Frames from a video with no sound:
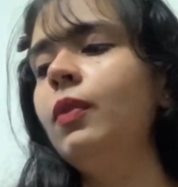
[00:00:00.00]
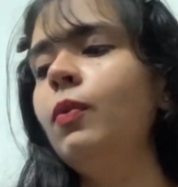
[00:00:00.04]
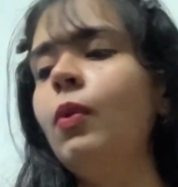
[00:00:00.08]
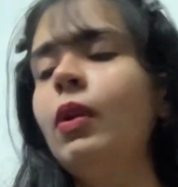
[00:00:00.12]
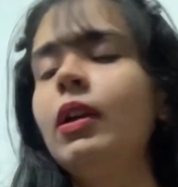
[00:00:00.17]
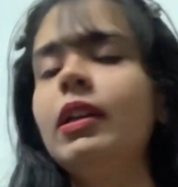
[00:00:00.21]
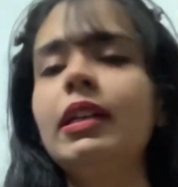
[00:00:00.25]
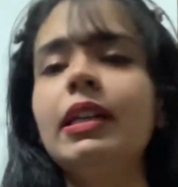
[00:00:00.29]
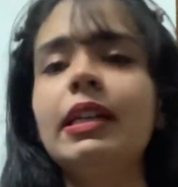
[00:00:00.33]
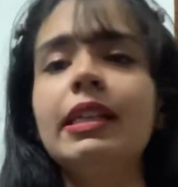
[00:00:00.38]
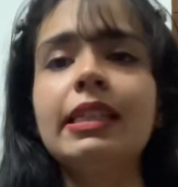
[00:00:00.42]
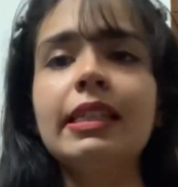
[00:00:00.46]

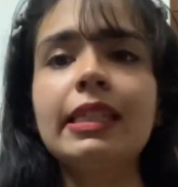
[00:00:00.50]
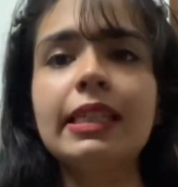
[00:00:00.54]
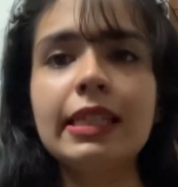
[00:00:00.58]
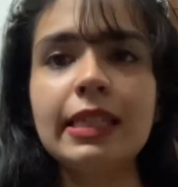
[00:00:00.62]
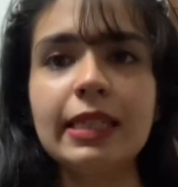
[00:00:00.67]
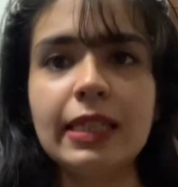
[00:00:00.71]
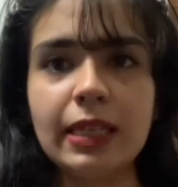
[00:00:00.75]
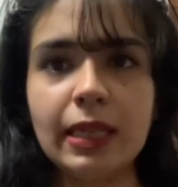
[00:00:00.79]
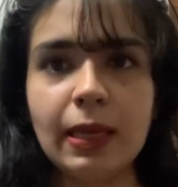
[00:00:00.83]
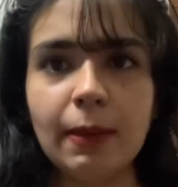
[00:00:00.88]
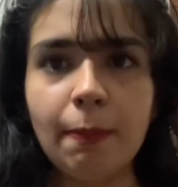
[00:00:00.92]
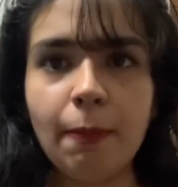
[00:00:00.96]
one is
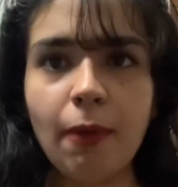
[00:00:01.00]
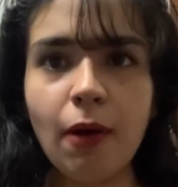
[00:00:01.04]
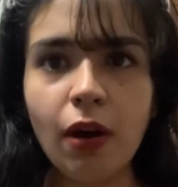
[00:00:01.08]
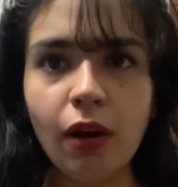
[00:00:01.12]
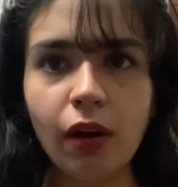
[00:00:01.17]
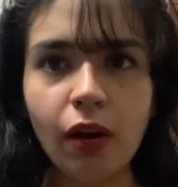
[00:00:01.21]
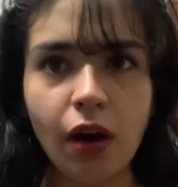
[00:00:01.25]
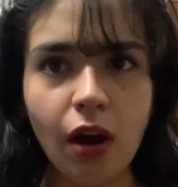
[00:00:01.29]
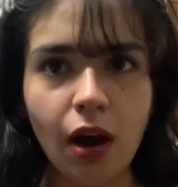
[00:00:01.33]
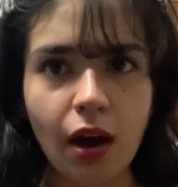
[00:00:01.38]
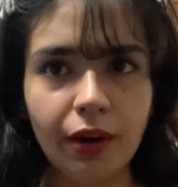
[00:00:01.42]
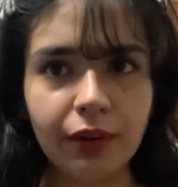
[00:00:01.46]
Deep
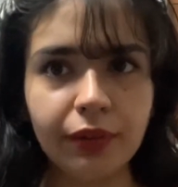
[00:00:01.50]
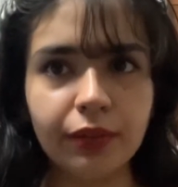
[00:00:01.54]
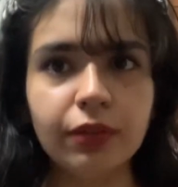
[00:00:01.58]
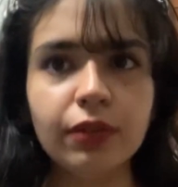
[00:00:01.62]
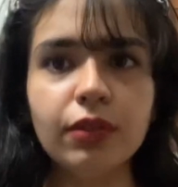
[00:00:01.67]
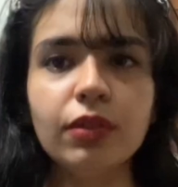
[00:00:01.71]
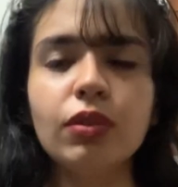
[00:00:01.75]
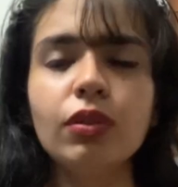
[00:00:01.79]
Garden.